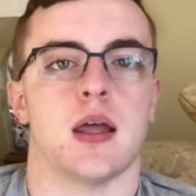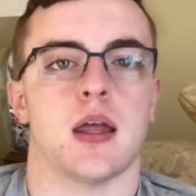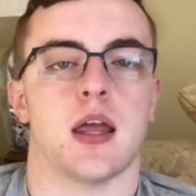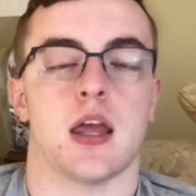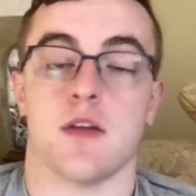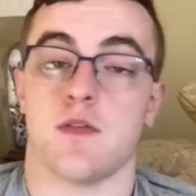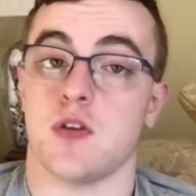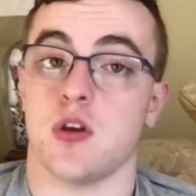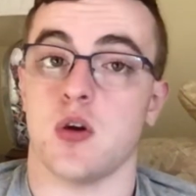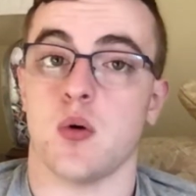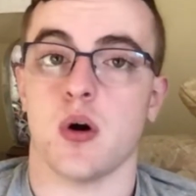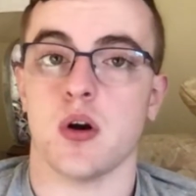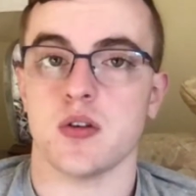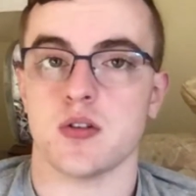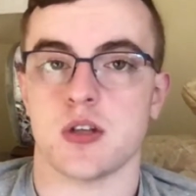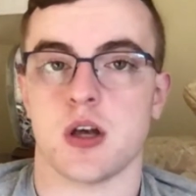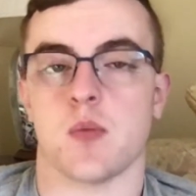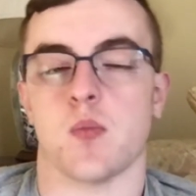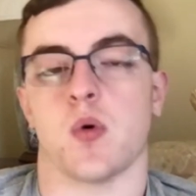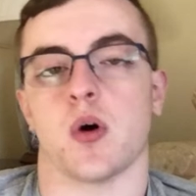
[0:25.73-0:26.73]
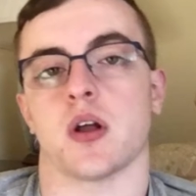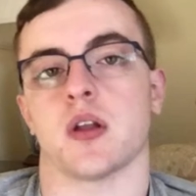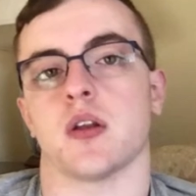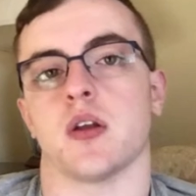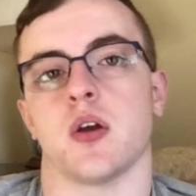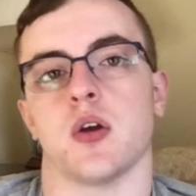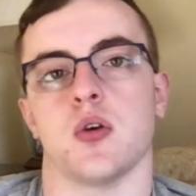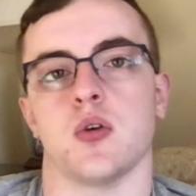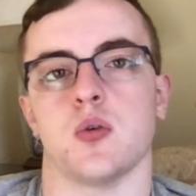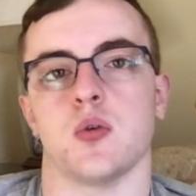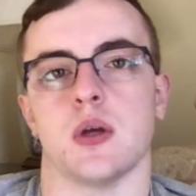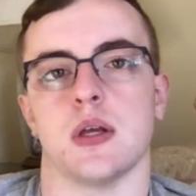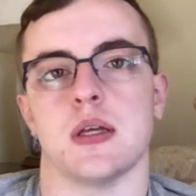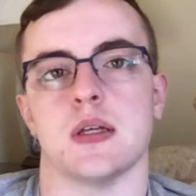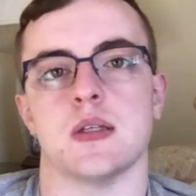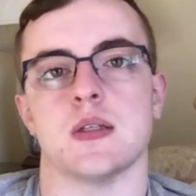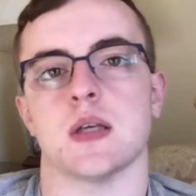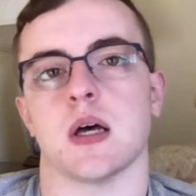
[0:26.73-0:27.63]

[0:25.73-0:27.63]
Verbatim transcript: if you are someone who is